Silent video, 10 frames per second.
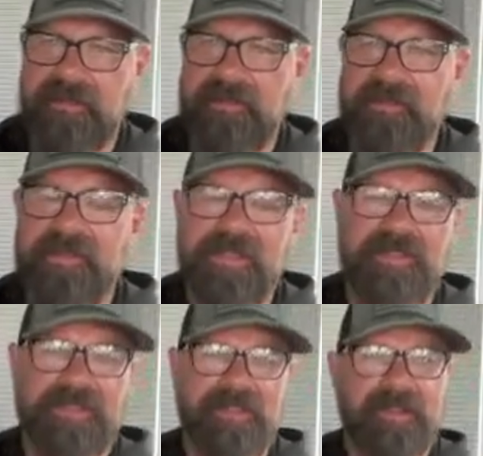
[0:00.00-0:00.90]
You're
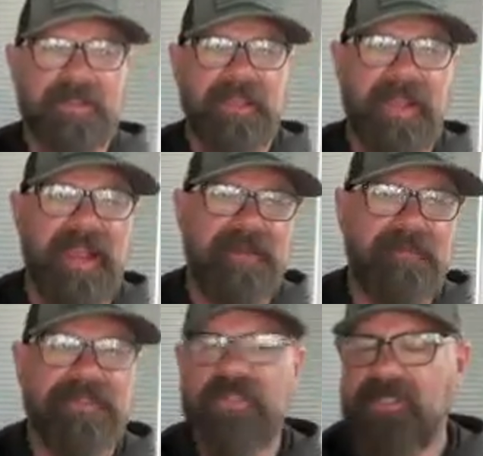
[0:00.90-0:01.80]
such a turd. All right,
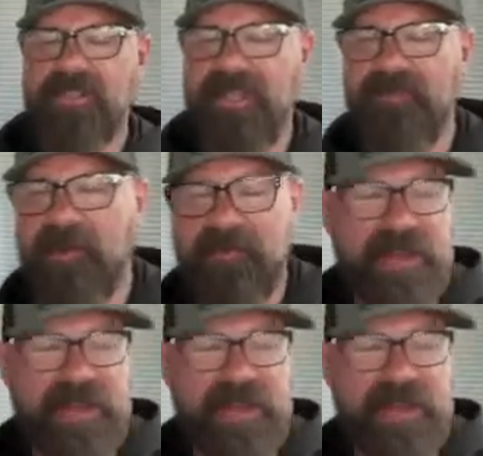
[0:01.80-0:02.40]
see, she doesn't even want to be